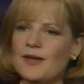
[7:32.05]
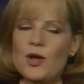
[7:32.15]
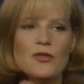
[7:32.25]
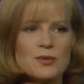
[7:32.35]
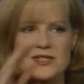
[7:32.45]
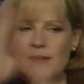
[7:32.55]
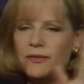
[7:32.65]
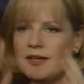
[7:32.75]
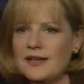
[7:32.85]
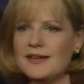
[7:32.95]
No, there was
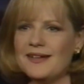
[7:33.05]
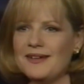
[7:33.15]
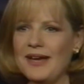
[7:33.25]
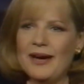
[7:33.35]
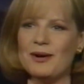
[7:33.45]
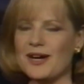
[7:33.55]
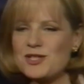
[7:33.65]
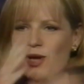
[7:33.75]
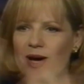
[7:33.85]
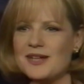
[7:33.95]
something in the air. I
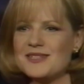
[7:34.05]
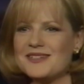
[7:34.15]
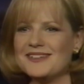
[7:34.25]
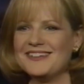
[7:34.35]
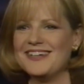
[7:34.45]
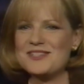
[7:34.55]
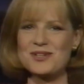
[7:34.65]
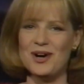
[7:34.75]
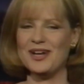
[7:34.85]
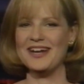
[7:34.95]
saw it. It's
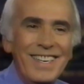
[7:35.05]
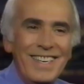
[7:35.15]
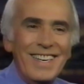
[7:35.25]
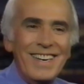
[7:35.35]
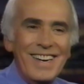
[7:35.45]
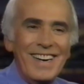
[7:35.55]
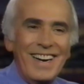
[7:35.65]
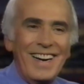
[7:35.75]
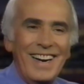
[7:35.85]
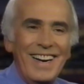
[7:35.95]
gone now. Like
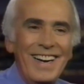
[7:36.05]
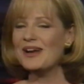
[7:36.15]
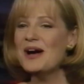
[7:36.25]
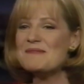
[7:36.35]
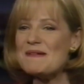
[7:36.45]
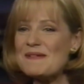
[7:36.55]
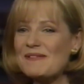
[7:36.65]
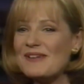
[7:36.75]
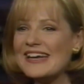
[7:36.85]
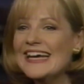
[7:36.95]
Ed Norton. Remember
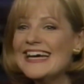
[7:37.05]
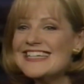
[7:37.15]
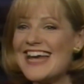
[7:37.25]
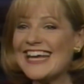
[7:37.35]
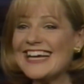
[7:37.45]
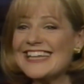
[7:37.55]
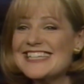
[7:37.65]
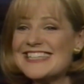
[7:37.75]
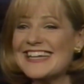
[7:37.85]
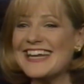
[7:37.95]
when Jackie
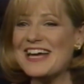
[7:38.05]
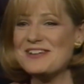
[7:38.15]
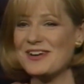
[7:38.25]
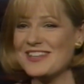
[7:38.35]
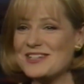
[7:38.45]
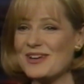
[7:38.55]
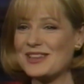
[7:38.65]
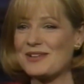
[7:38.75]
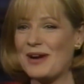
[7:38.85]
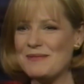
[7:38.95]
Gleason and Ed Norton, they drink the
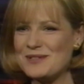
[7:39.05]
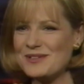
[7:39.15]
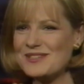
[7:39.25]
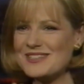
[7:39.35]
grape juice?